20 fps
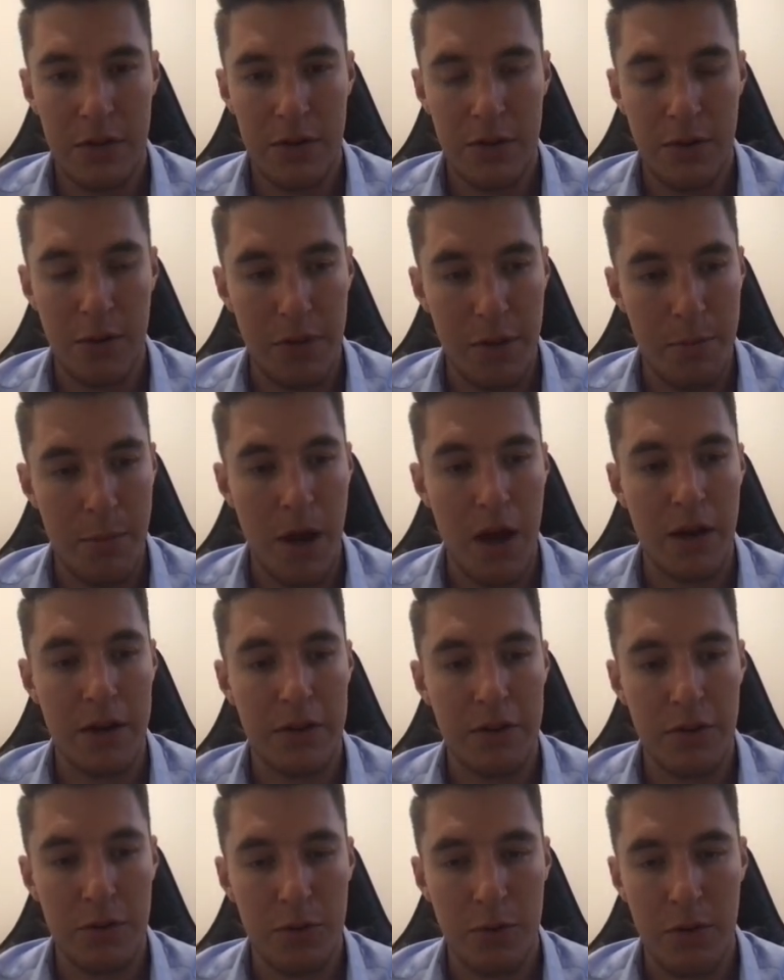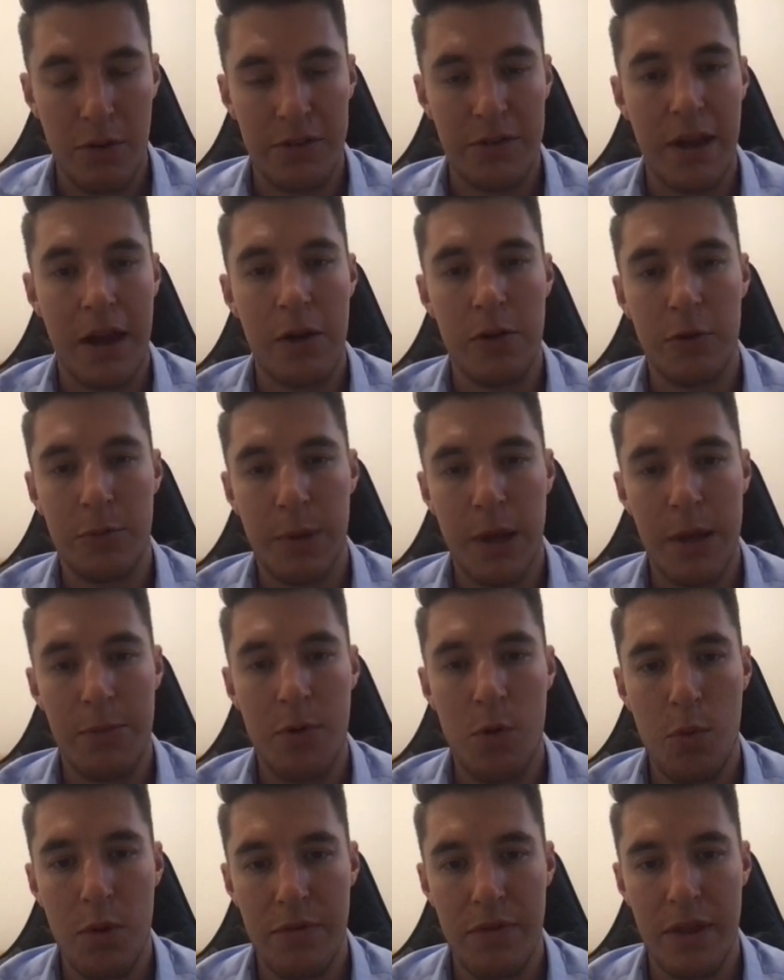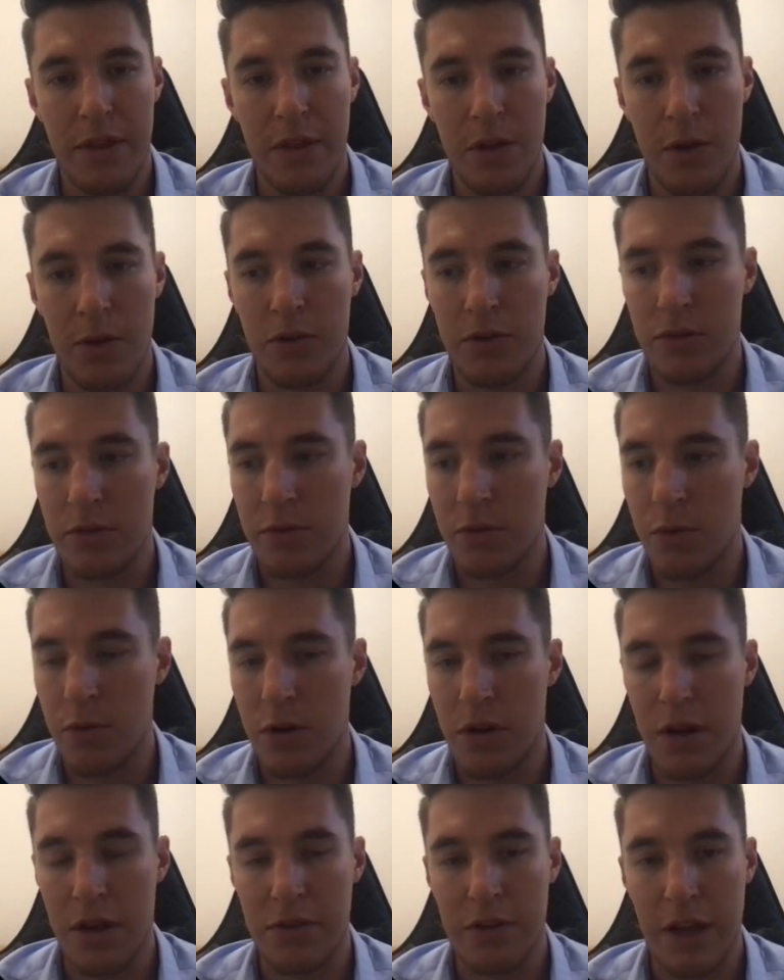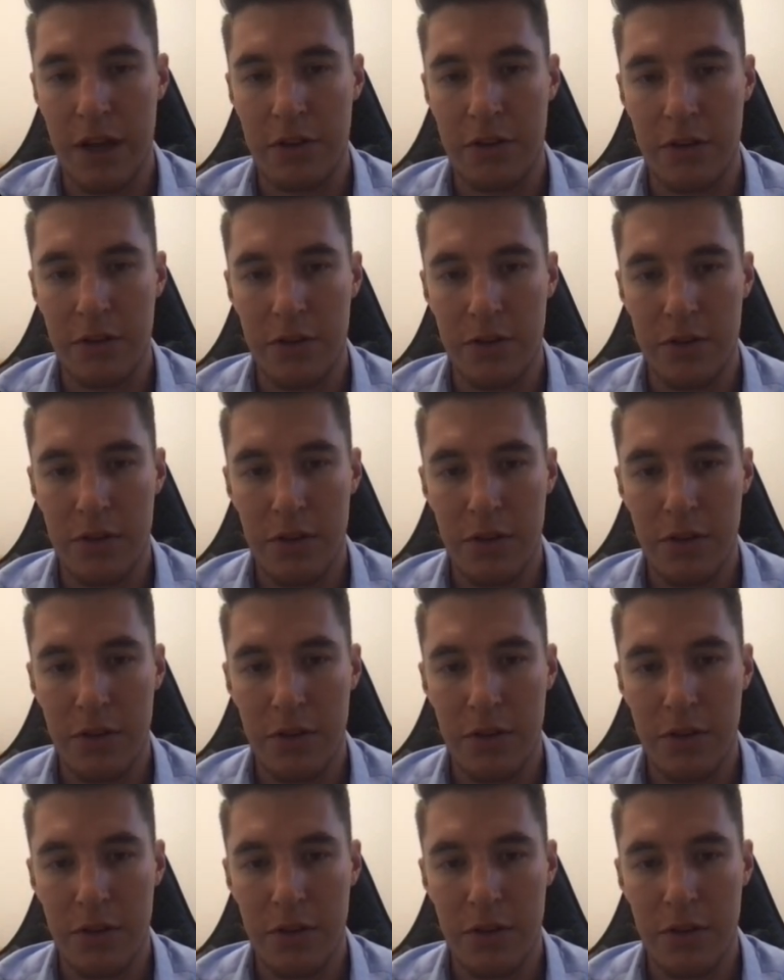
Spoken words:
to the marketers or the salespeople within those organizations.